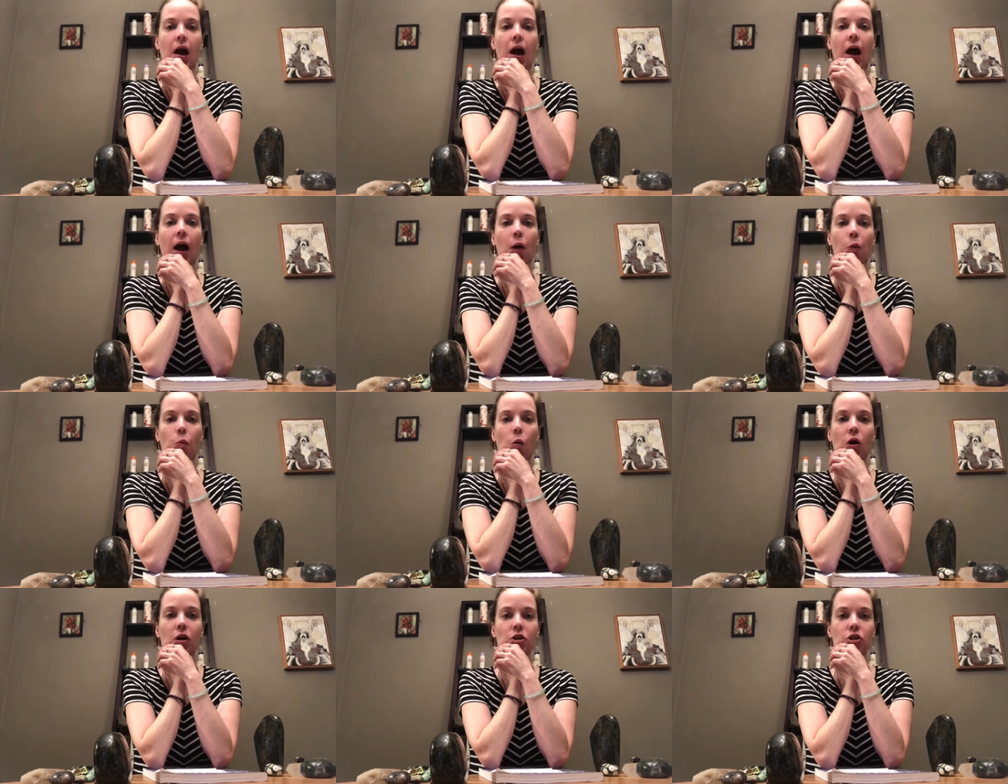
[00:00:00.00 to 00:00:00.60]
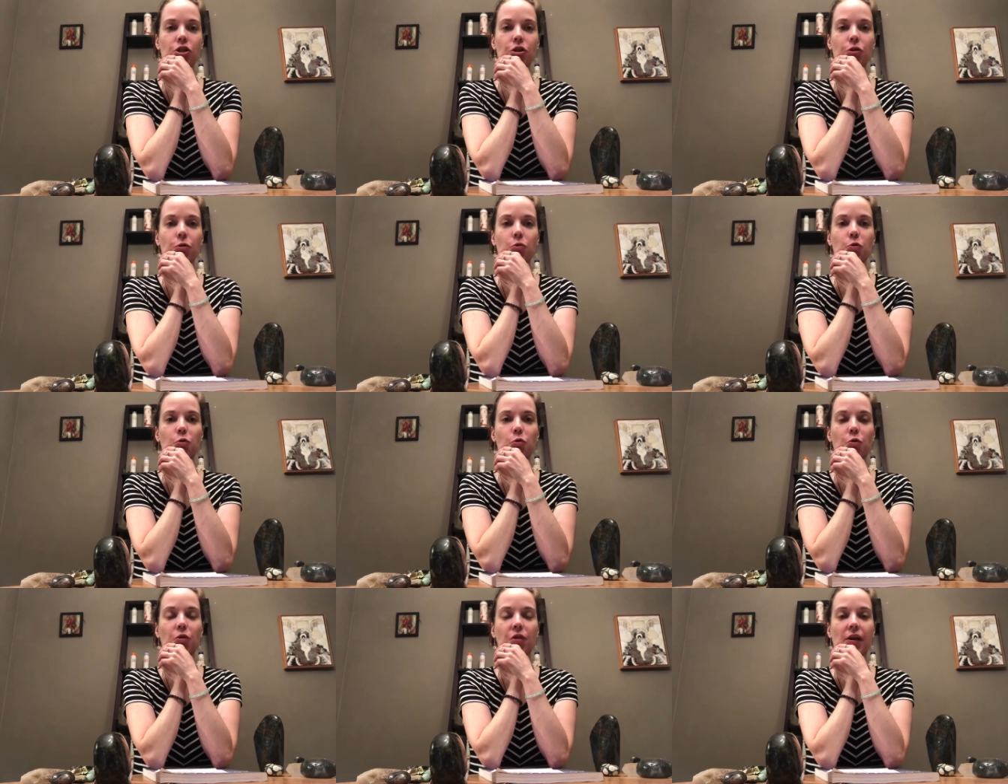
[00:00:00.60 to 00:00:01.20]
I want you
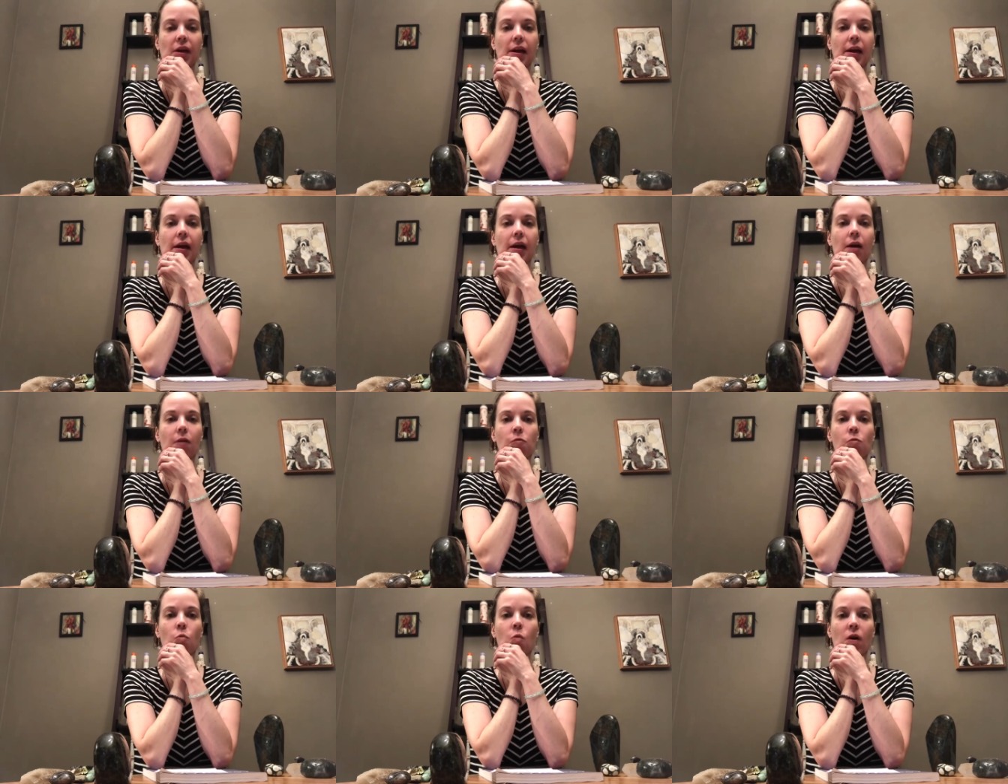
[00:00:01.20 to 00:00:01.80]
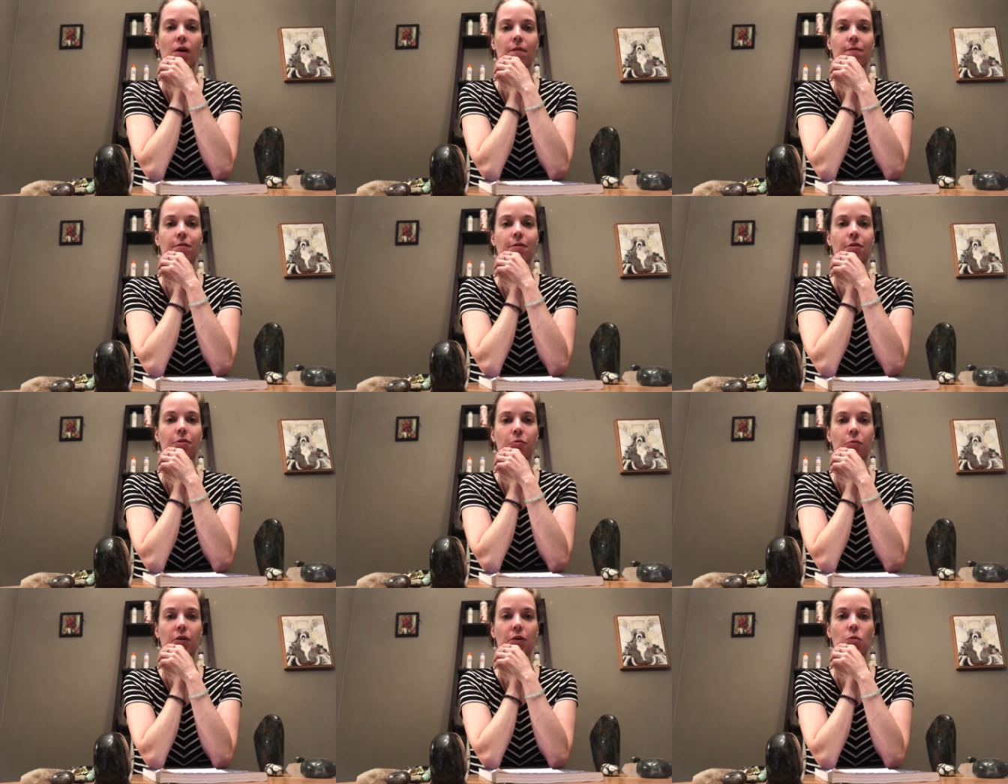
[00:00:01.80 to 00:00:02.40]
to think of one of the
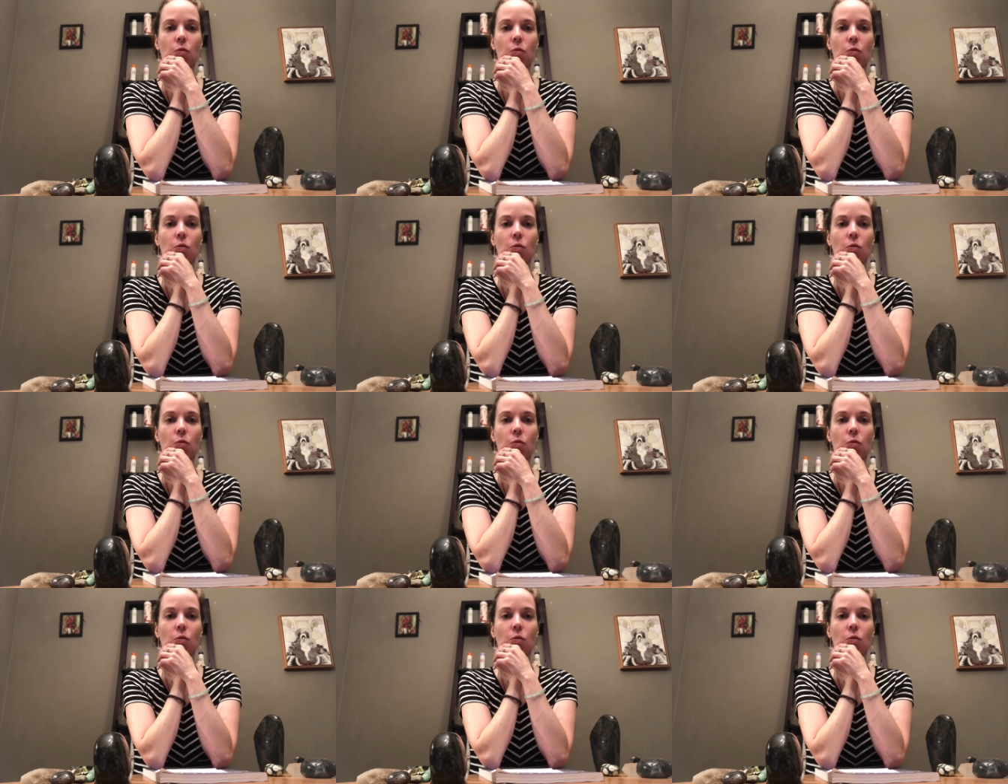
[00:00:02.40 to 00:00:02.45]
3